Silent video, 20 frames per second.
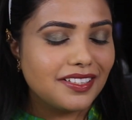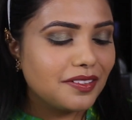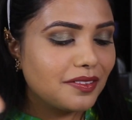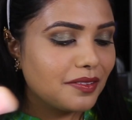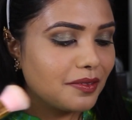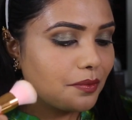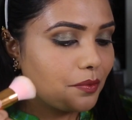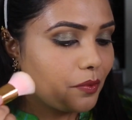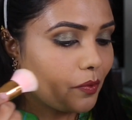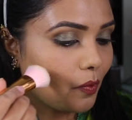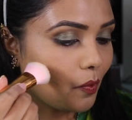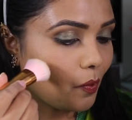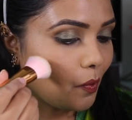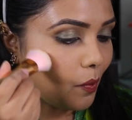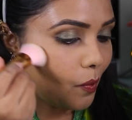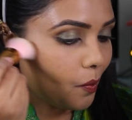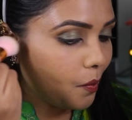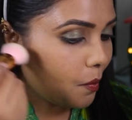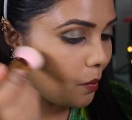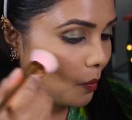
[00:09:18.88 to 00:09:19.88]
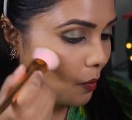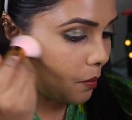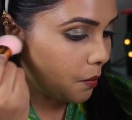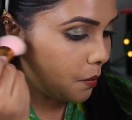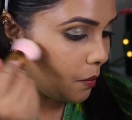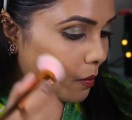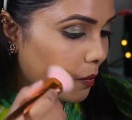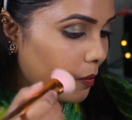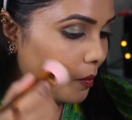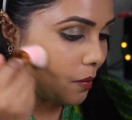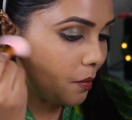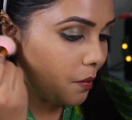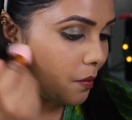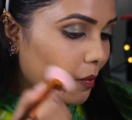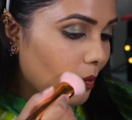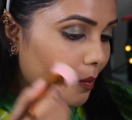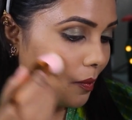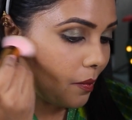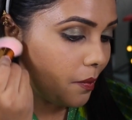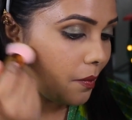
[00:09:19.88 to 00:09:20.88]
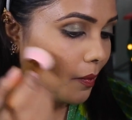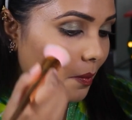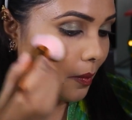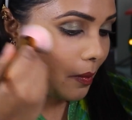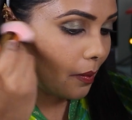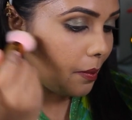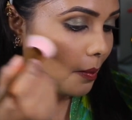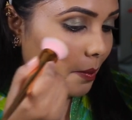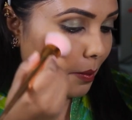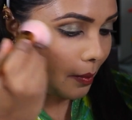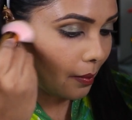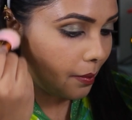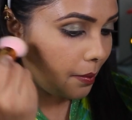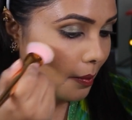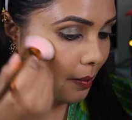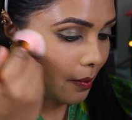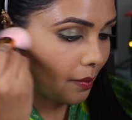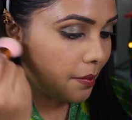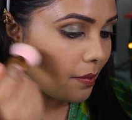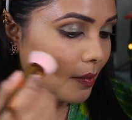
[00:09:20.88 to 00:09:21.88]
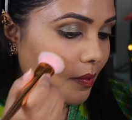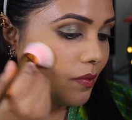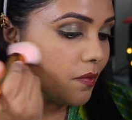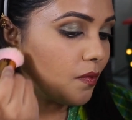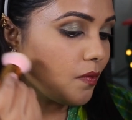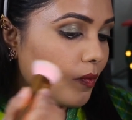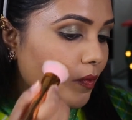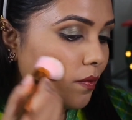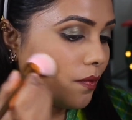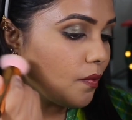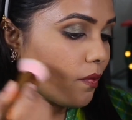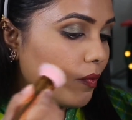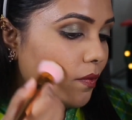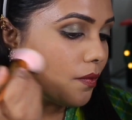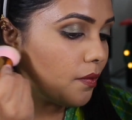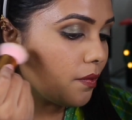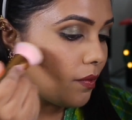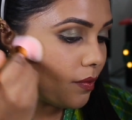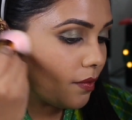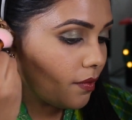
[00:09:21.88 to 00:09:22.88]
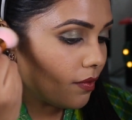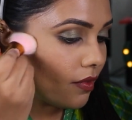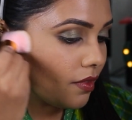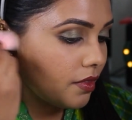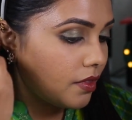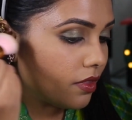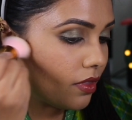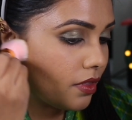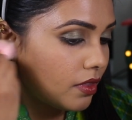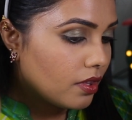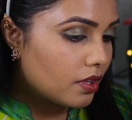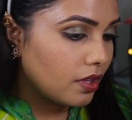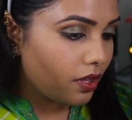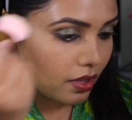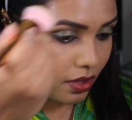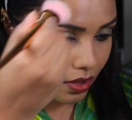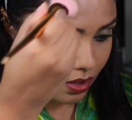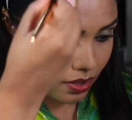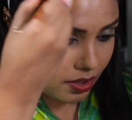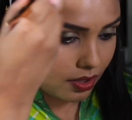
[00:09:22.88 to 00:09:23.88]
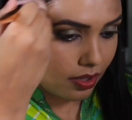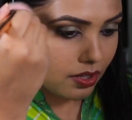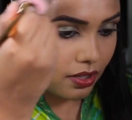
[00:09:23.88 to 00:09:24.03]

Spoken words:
(no one is talking)